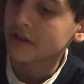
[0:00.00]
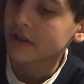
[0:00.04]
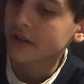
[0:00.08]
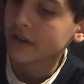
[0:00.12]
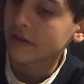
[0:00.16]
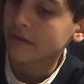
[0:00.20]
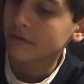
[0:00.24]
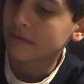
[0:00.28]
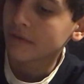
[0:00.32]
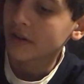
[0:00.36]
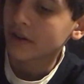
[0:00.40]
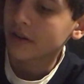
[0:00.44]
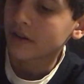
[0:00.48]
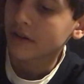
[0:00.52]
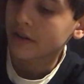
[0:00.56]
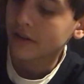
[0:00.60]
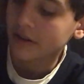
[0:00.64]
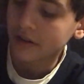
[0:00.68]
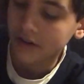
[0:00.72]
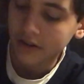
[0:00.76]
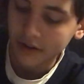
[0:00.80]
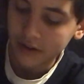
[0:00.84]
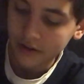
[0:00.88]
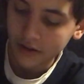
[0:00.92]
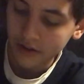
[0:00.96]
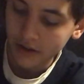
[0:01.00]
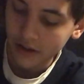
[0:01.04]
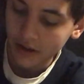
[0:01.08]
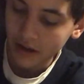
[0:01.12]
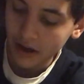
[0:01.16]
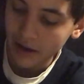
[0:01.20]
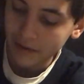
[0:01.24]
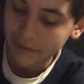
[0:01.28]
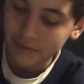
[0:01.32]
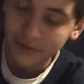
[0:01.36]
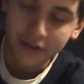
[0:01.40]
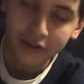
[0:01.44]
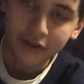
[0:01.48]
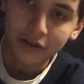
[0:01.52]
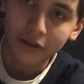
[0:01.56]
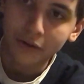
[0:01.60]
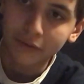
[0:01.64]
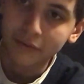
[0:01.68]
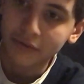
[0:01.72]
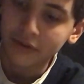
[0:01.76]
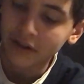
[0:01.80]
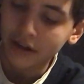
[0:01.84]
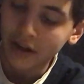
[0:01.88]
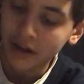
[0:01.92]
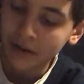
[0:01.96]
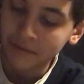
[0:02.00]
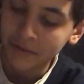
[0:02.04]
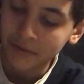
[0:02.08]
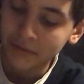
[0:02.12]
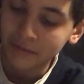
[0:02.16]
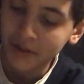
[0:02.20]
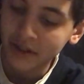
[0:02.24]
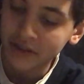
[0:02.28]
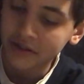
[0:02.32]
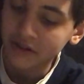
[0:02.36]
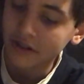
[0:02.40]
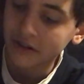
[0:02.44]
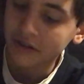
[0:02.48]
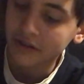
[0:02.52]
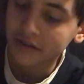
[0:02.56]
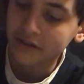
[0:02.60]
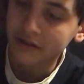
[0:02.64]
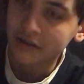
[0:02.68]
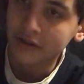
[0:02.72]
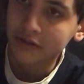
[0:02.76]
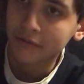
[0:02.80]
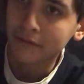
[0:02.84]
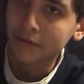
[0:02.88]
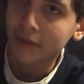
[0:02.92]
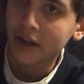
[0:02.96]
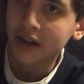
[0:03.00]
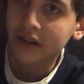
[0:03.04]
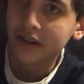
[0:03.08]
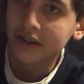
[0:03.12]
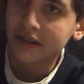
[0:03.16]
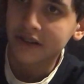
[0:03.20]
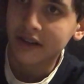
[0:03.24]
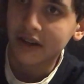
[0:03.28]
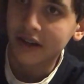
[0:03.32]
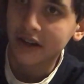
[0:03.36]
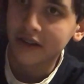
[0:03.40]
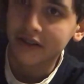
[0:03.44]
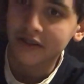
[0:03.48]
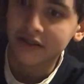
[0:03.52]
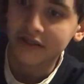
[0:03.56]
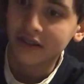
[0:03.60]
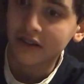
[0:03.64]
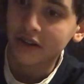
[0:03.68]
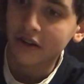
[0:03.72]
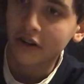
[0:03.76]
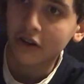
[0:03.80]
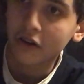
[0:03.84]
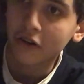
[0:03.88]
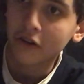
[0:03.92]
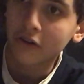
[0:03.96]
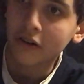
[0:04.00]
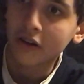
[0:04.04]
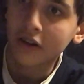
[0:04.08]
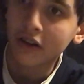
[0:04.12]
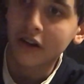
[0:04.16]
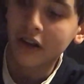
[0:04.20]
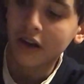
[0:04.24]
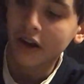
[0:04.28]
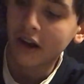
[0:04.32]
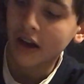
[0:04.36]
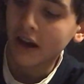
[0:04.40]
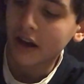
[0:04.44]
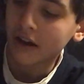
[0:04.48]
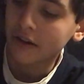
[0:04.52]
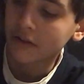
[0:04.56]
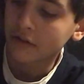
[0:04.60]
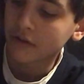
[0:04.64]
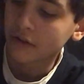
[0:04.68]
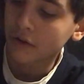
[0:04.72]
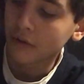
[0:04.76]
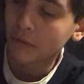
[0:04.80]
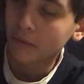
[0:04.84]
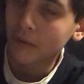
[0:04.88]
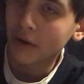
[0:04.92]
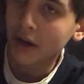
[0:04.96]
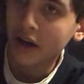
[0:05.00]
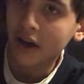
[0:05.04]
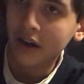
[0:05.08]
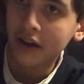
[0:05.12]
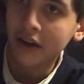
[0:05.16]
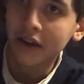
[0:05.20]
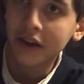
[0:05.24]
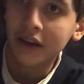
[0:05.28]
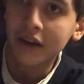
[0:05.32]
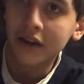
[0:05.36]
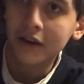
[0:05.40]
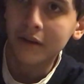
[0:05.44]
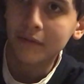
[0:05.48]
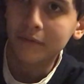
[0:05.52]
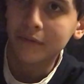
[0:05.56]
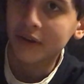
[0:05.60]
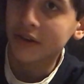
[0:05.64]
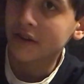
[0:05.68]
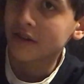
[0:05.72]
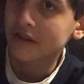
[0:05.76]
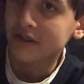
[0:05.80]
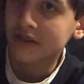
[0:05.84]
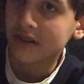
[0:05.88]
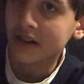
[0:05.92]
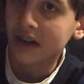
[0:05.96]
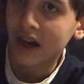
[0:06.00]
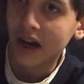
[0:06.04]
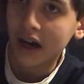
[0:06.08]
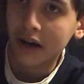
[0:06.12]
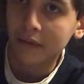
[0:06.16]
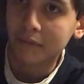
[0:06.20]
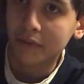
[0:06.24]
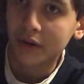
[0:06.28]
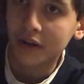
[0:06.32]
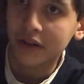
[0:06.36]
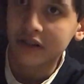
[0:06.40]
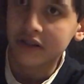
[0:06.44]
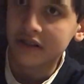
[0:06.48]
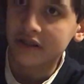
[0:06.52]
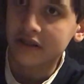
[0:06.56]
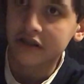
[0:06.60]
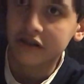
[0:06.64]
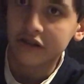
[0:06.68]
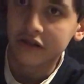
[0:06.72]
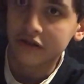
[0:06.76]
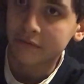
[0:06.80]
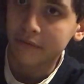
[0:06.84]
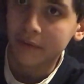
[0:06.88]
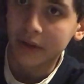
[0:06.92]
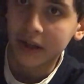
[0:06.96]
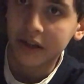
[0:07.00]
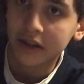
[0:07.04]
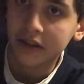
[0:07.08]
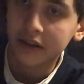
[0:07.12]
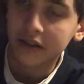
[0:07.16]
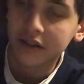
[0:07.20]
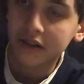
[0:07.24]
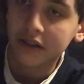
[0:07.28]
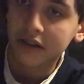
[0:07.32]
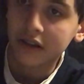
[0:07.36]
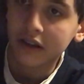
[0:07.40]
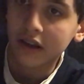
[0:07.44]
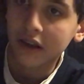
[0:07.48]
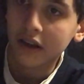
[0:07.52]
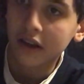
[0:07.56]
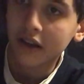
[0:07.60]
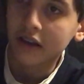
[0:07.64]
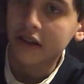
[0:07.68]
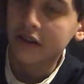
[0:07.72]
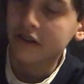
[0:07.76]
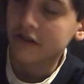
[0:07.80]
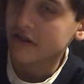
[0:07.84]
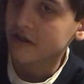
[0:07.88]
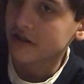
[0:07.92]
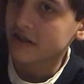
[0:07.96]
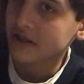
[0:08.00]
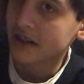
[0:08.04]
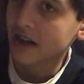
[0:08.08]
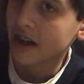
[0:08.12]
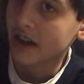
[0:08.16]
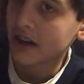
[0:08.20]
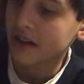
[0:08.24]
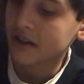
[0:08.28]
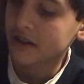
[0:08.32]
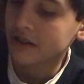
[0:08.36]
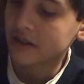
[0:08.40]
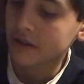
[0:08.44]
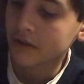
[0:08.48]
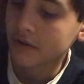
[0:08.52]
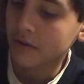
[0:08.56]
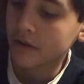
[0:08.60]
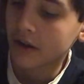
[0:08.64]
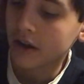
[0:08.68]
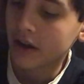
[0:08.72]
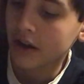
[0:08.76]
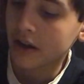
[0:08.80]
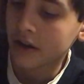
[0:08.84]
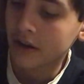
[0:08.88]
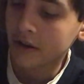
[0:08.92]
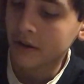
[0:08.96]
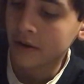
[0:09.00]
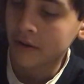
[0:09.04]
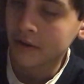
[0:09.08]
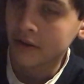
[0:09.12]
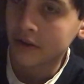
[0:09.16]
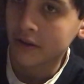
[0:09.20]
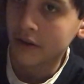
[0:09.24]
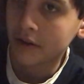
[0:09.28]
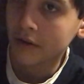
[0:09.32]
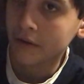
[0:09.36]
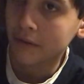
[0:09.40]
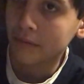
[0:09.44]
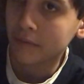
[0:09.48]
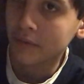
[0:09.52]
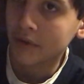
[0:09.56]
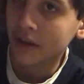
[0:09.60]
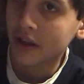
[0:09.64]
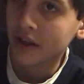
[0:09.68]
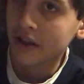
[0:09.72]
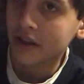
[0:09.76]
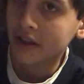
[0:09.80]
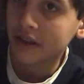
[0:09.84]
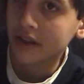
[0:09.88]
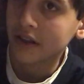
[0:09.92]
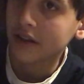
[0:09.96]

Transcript: channel. I mean, no, I mean my channel isn't monetized at all. I don't know why, because Kappa has just been in, just gotten to, uh, you know, play